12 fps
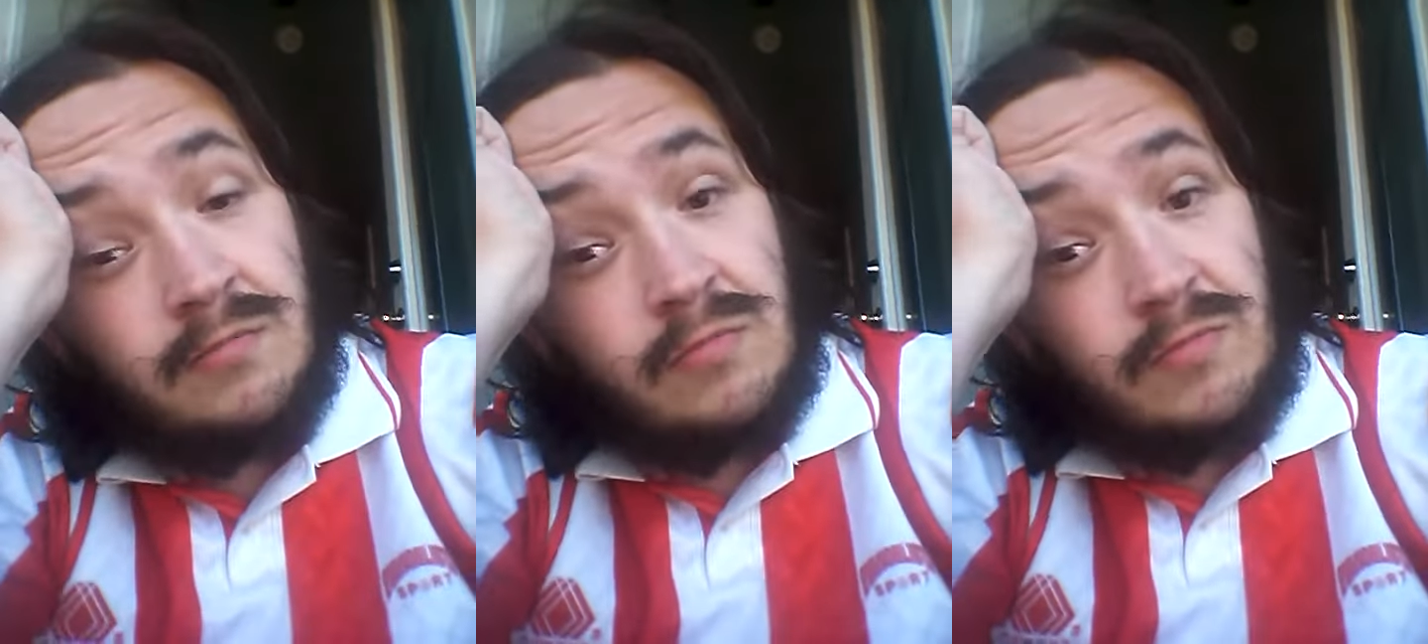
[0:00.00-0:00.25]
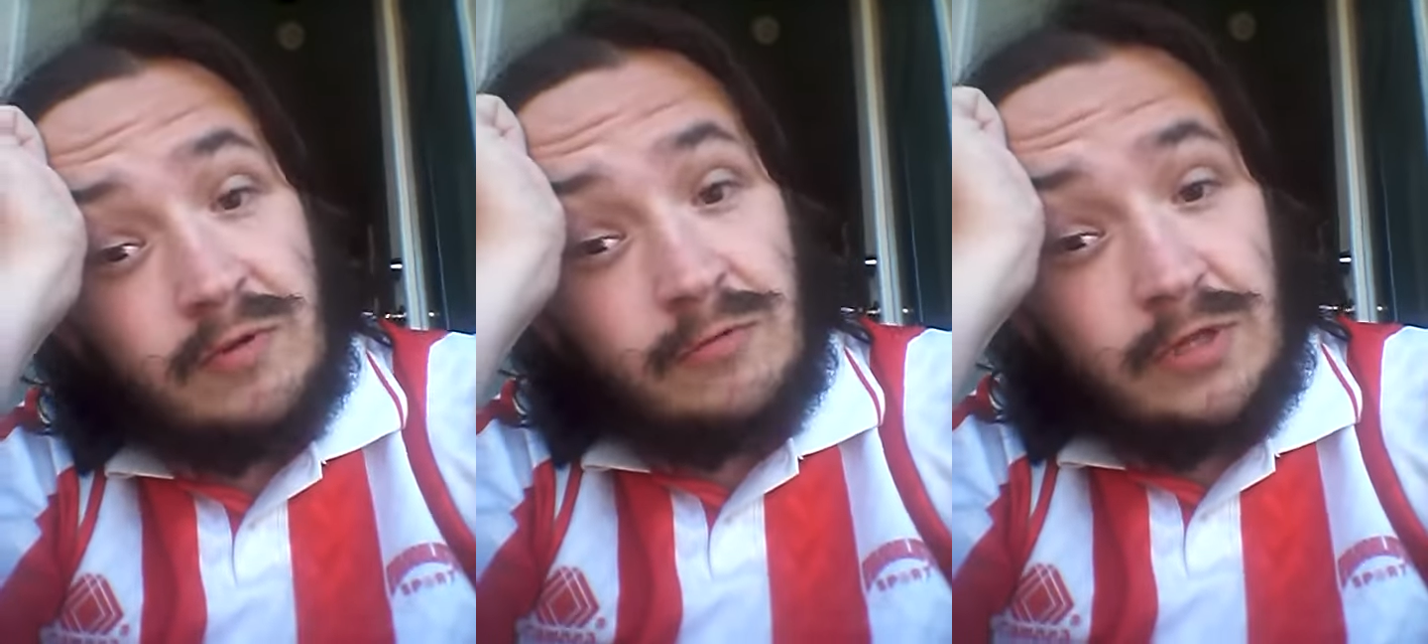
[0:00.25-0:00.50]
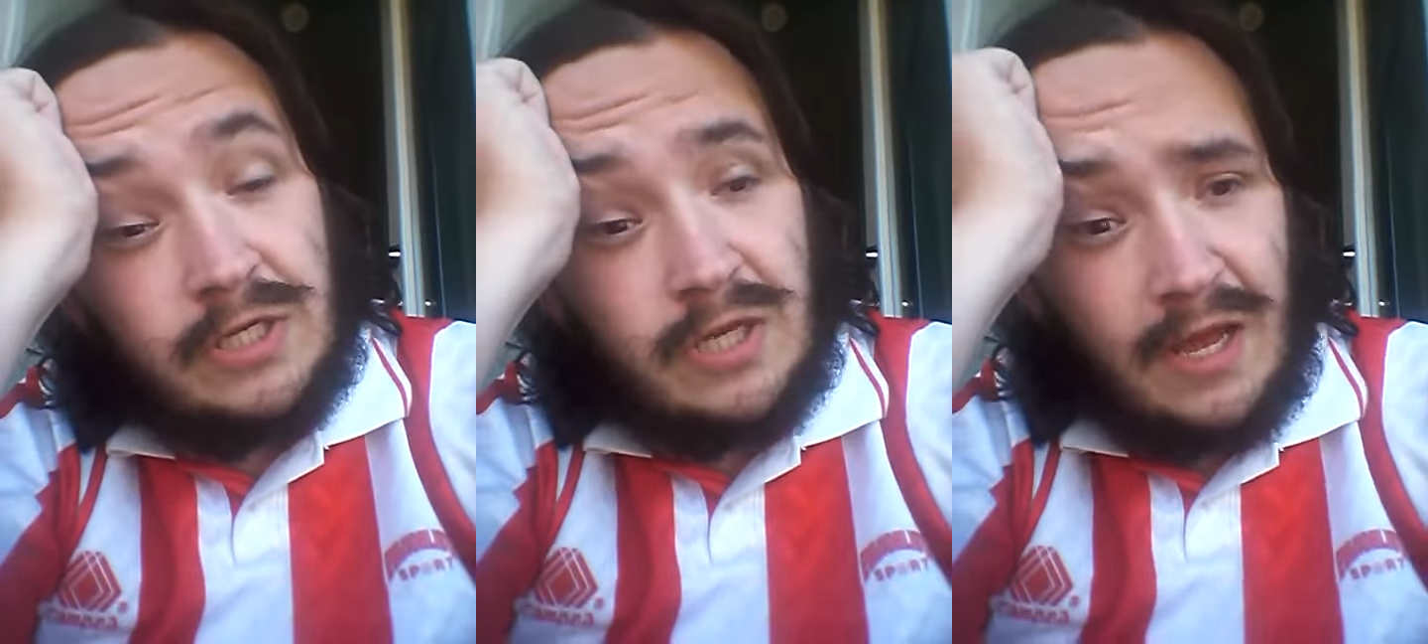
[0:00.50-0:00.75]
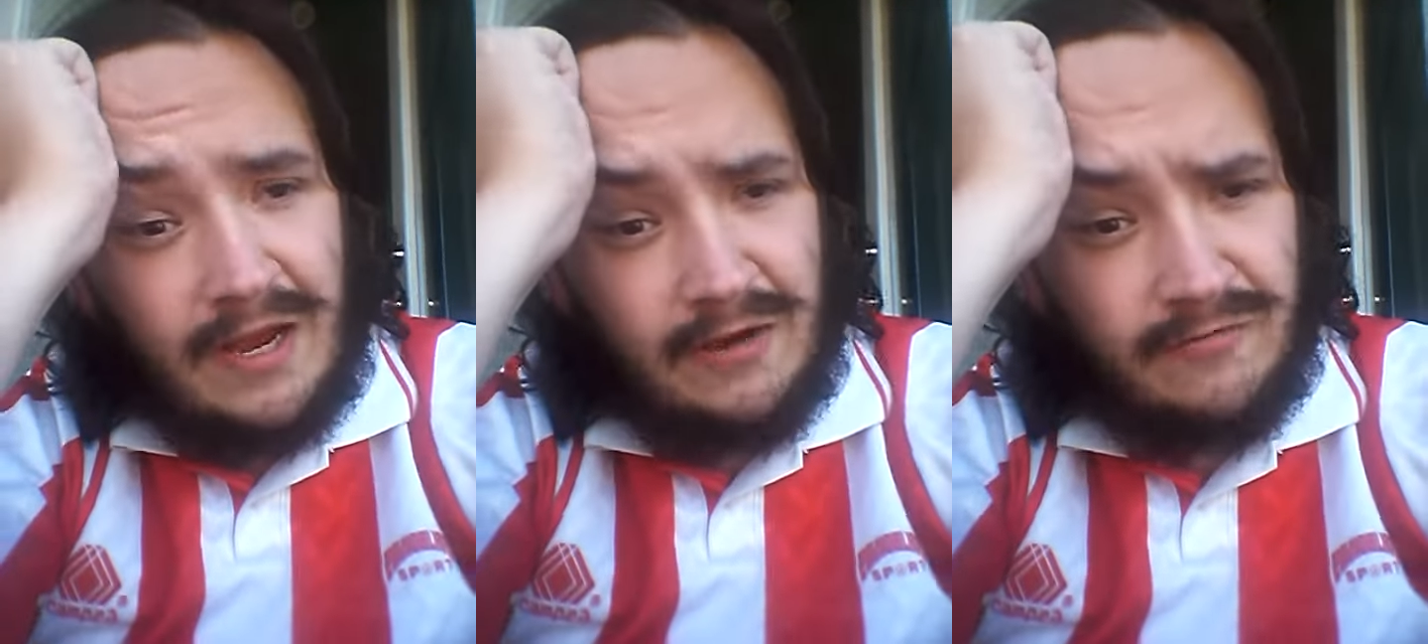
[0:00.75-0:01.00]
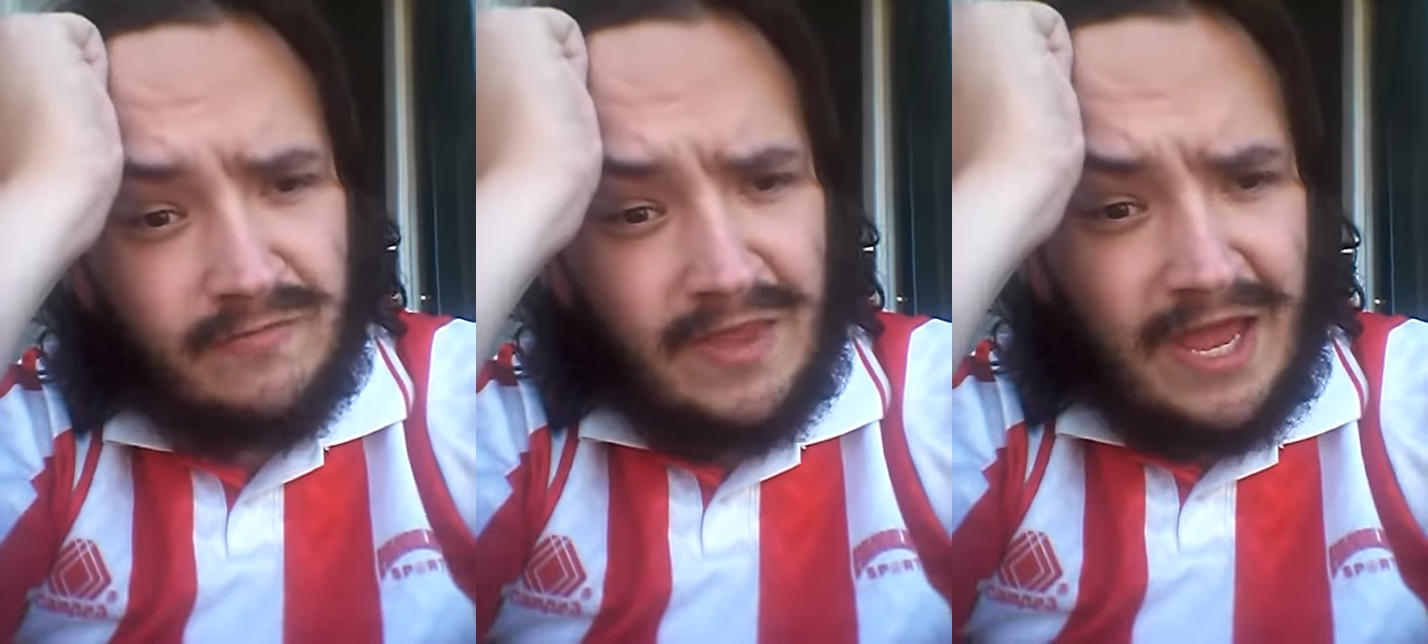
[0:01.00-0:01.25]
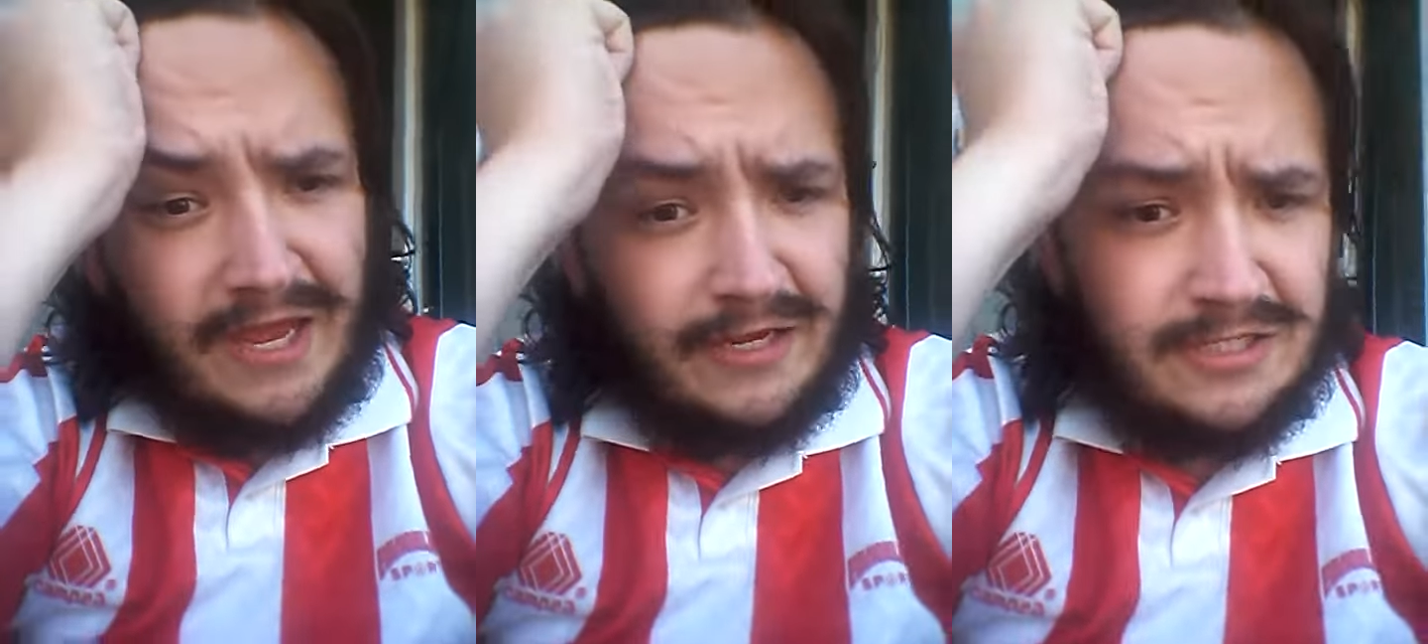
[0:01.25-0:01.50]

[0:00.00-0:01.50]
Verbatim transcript: I'm gonna be really tired from that